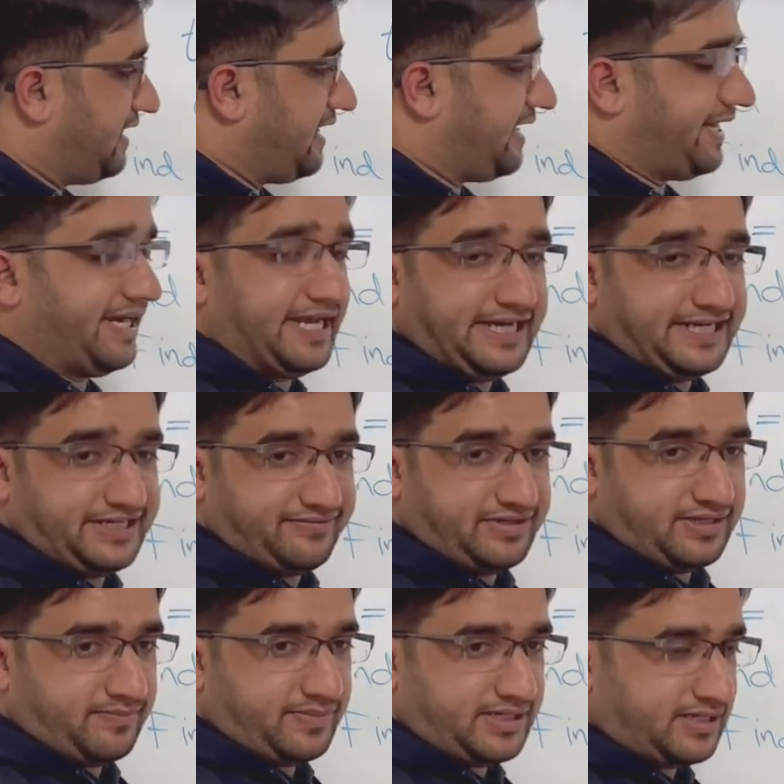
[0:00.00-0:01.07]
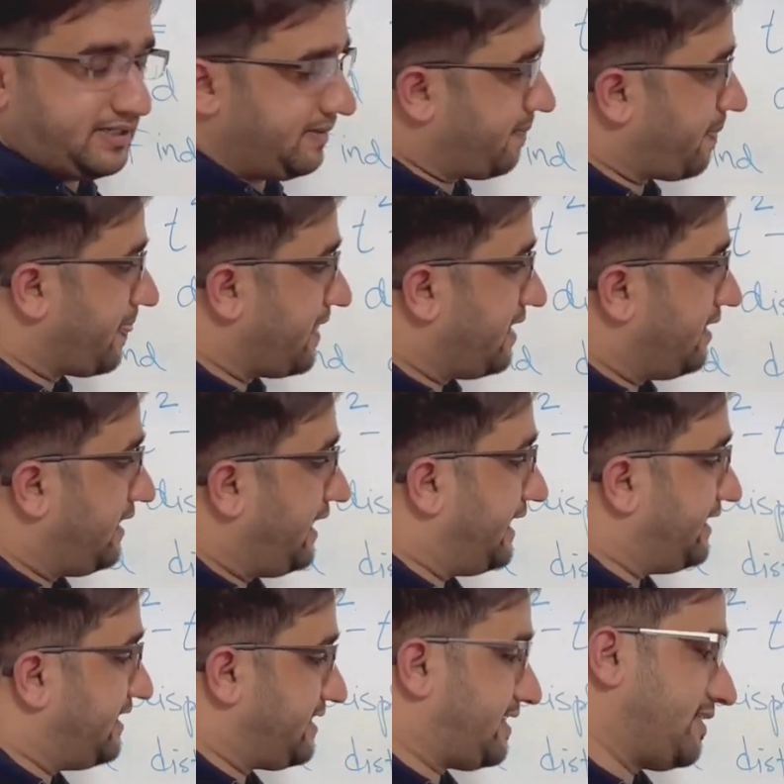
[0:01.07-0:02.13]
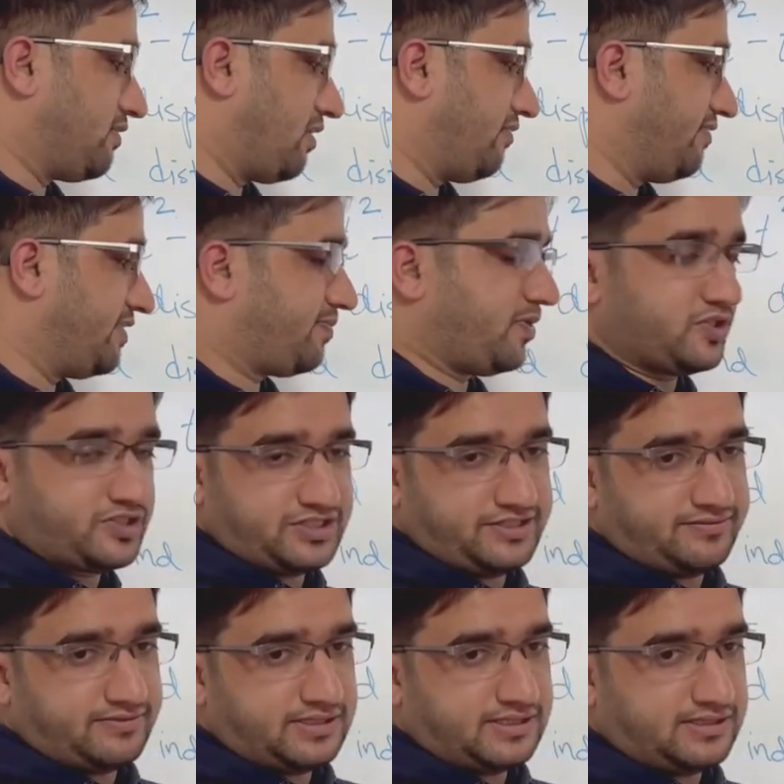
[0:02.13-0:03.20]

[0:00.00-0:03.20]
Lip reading: a negative number, and this is always positive.